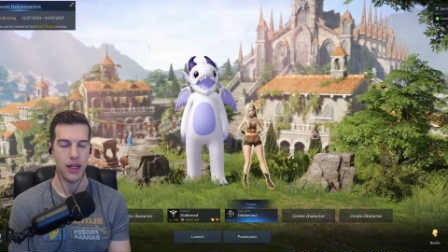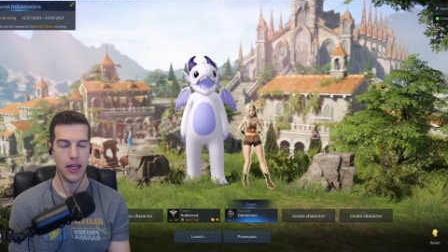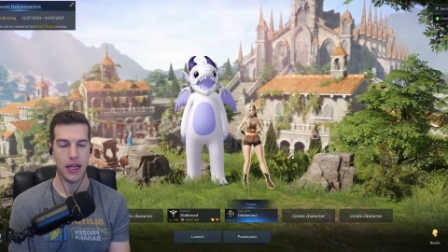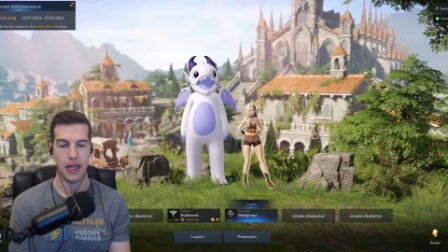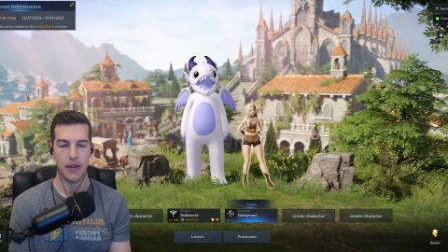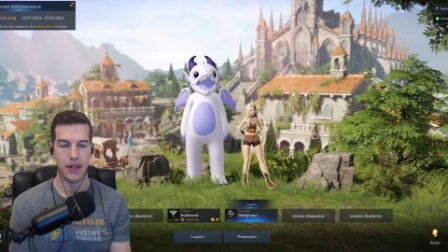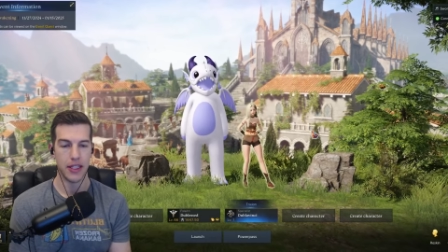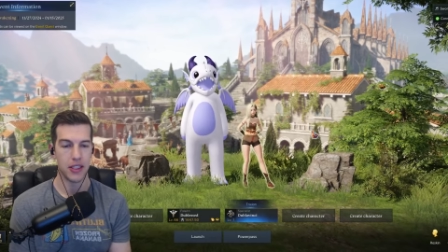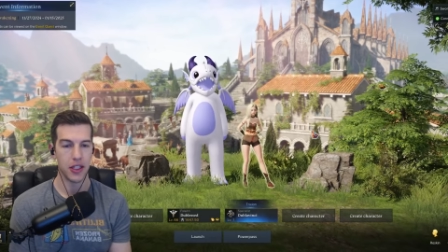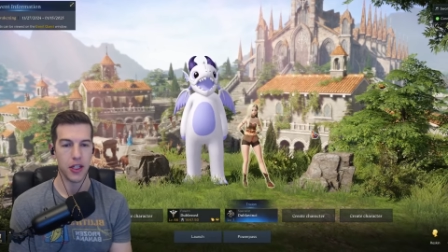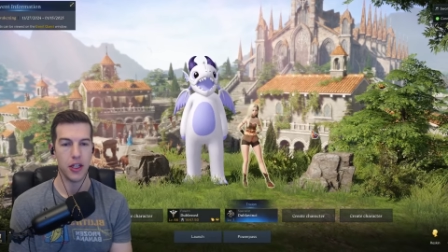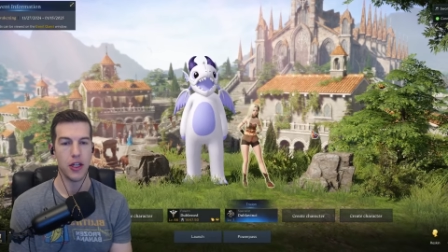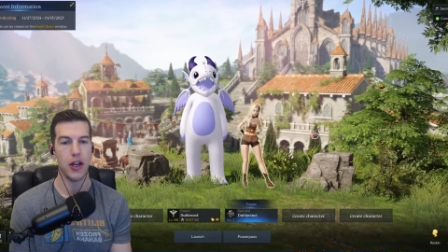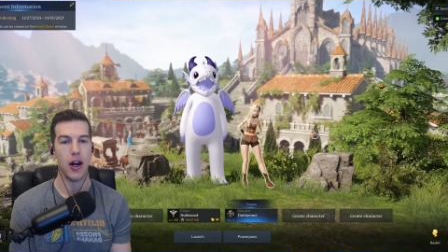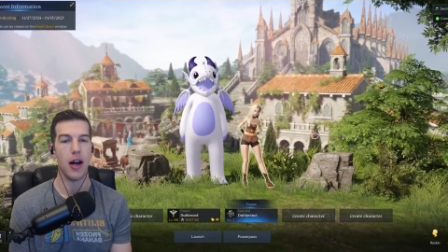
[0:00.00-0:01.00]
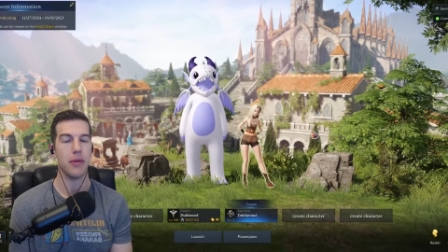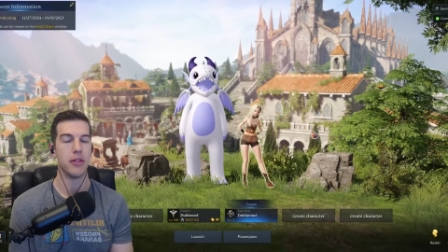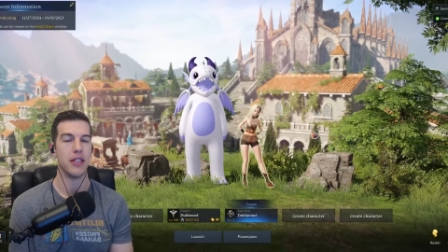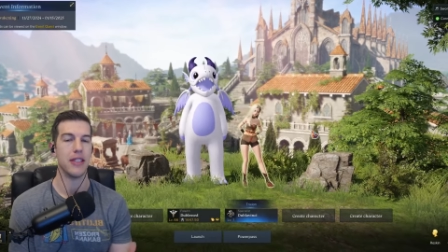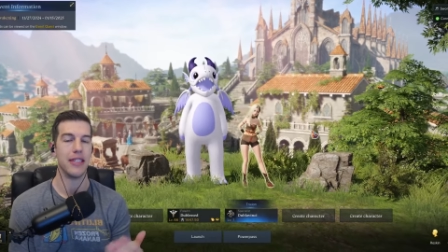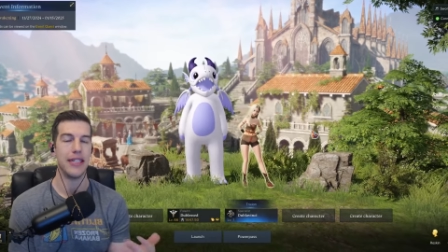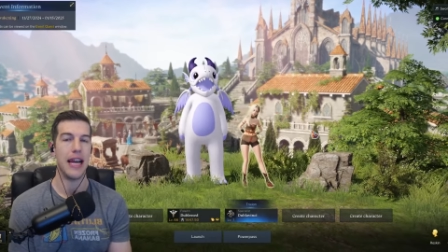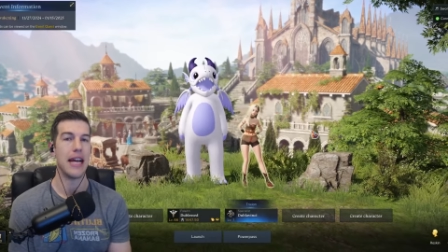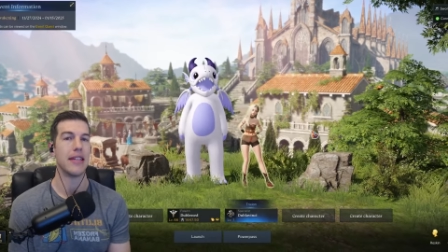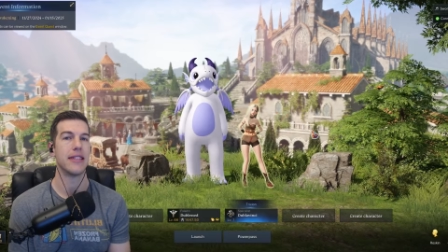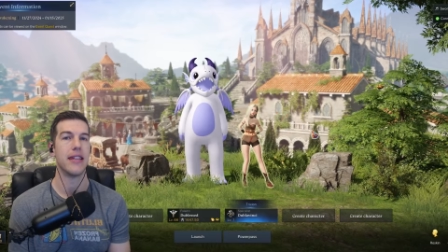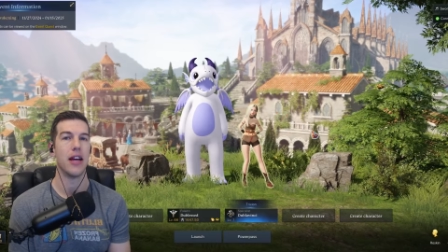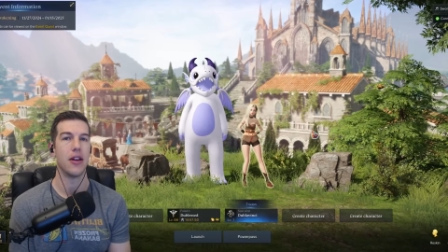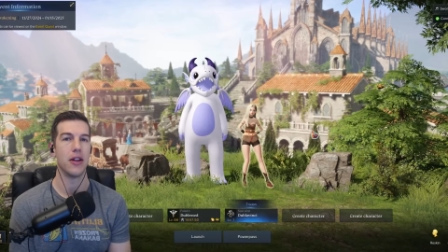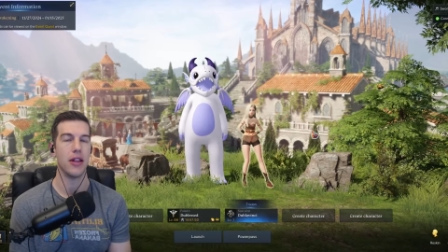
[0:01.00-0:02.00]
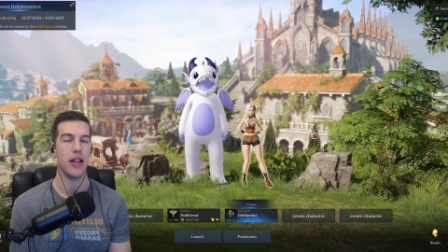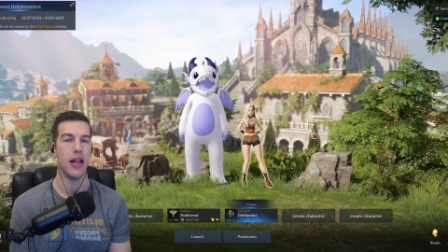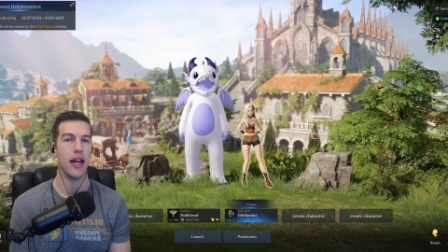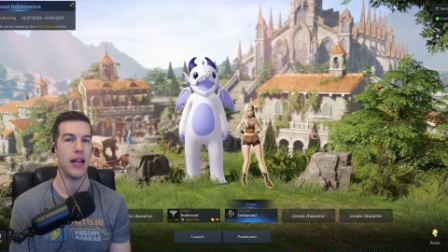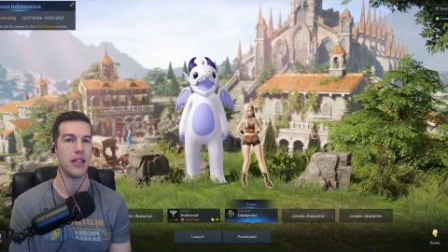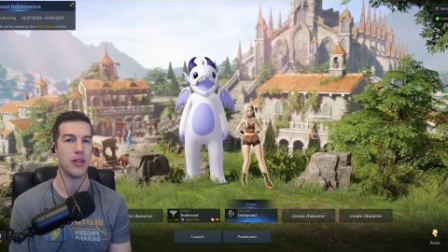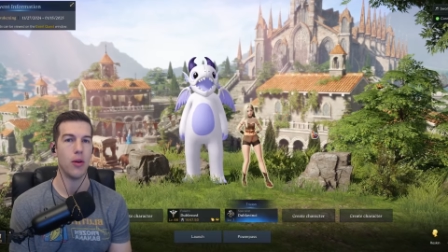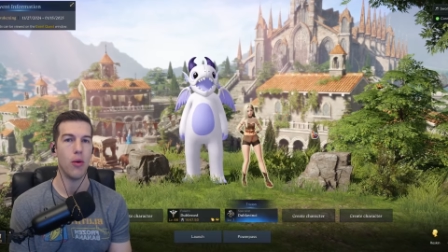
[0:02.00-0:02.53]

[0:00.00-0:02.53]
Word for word: um, that's a good option to test out a class,